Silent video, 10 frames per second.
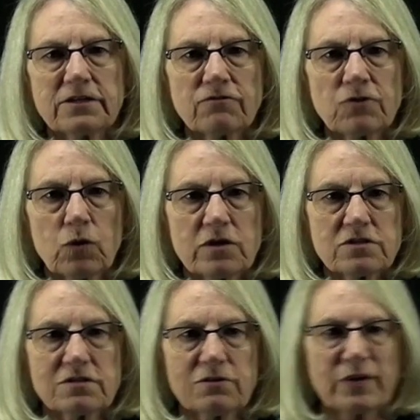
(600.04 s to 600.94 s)
of
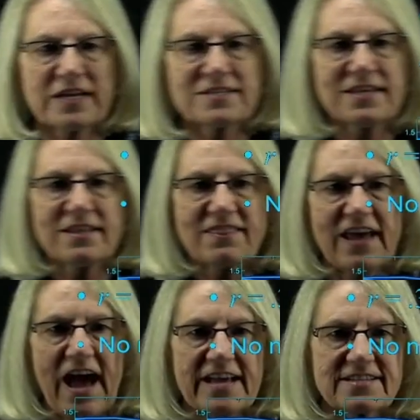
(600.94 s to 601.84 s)
course, we can see that the
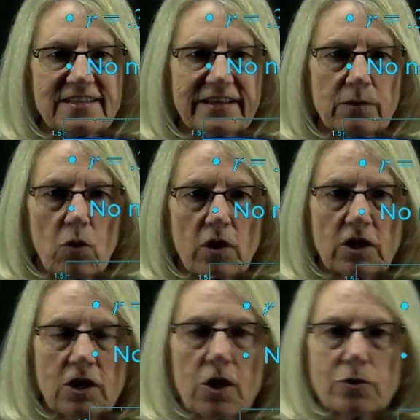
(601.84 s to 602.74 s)
eye is a little more
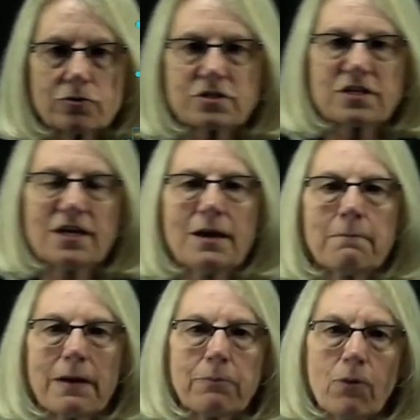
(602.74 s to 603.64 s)
closed.
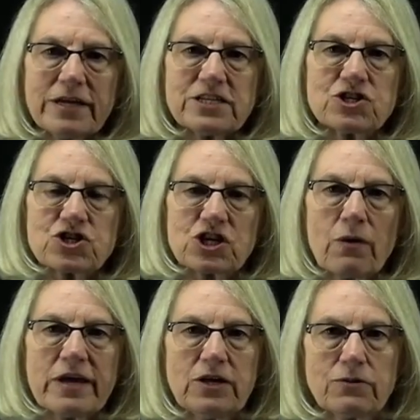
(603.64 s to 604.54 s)
My point in
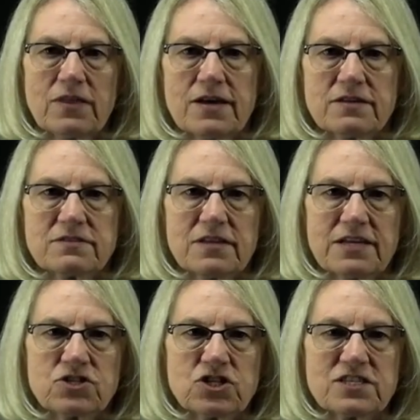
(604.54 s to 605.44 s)
showing you this
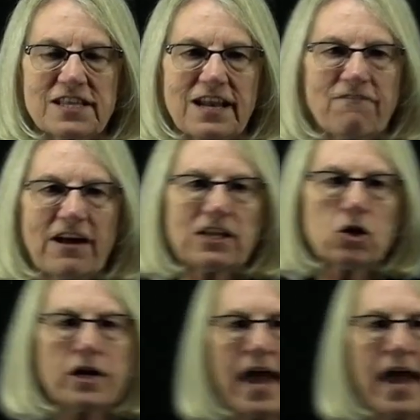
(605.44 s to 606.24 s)
is just that if I look